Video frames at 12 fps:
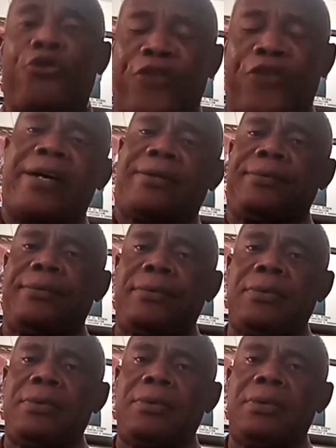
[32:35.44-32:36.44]
fail.
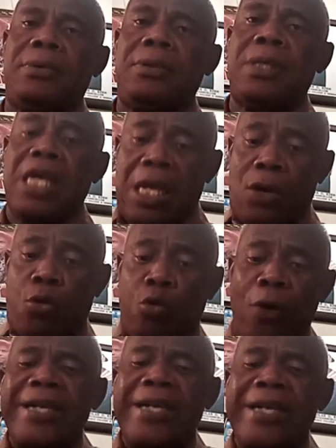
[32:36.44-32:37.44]

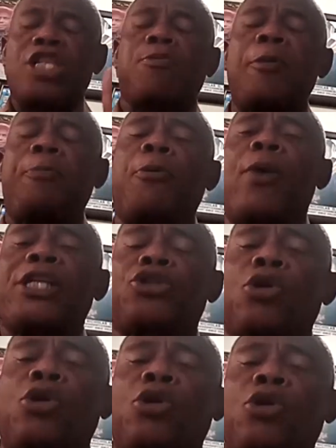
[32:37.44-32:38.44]
When these people were
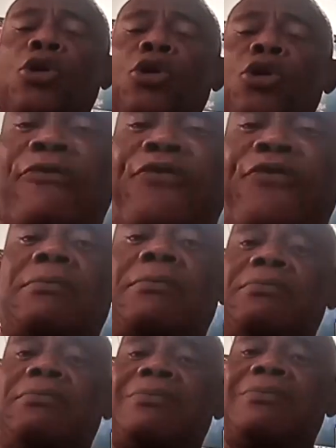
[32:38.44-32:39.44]
told to come and fight,
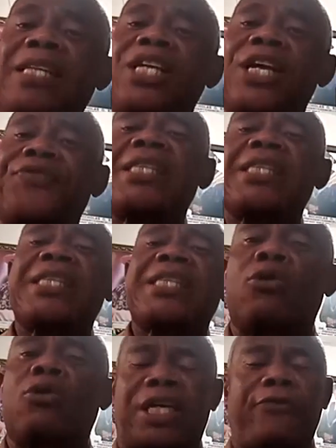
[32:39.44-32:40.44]

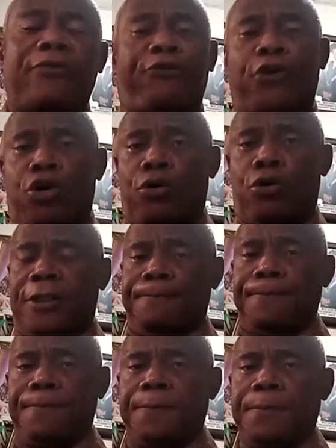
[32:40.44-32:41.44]
33,000 followed.
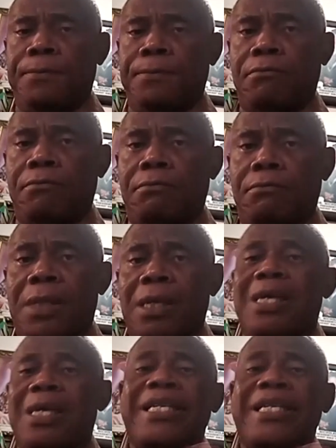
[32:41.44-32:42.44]

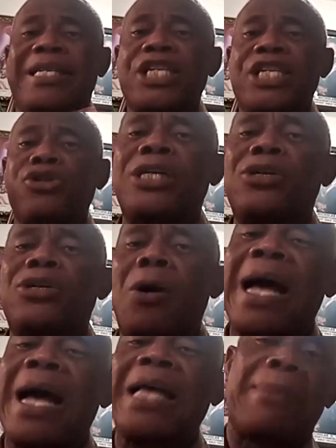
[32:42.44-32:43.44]
It is not the number
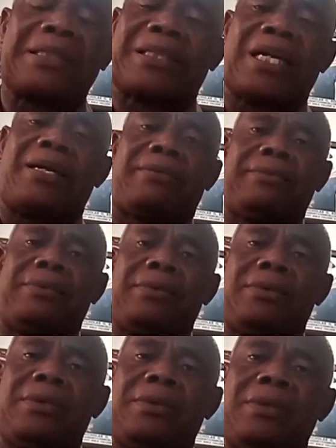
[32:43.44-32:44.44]
that matters.
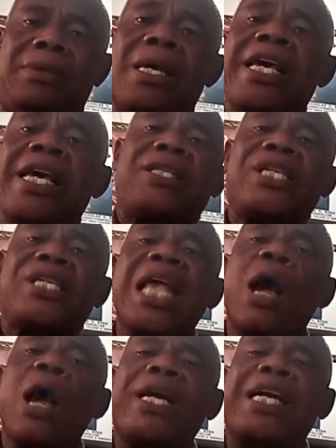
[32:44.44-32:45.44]
It is
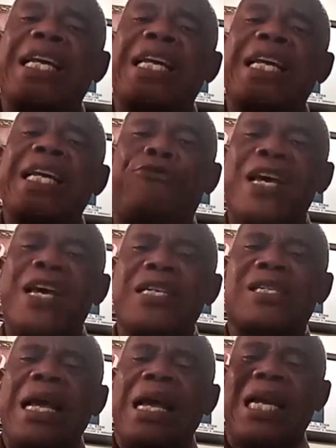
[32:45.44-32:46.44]
how we can
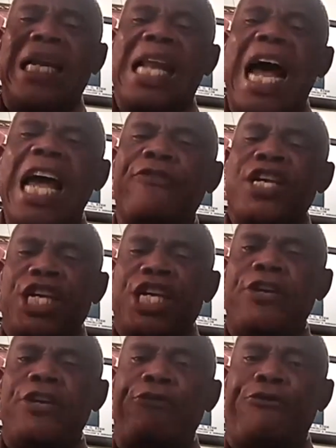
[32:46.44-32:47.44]
invest life
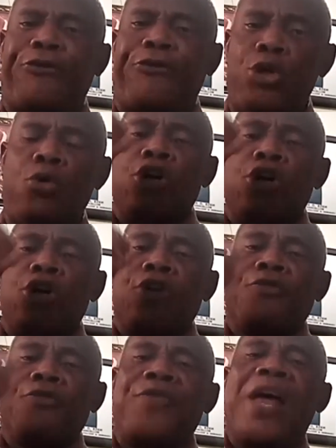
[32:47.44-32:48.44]
in few that
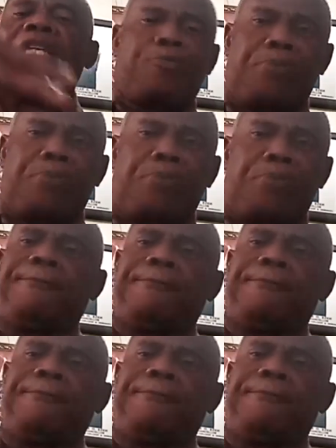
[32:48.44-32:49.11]
can spread.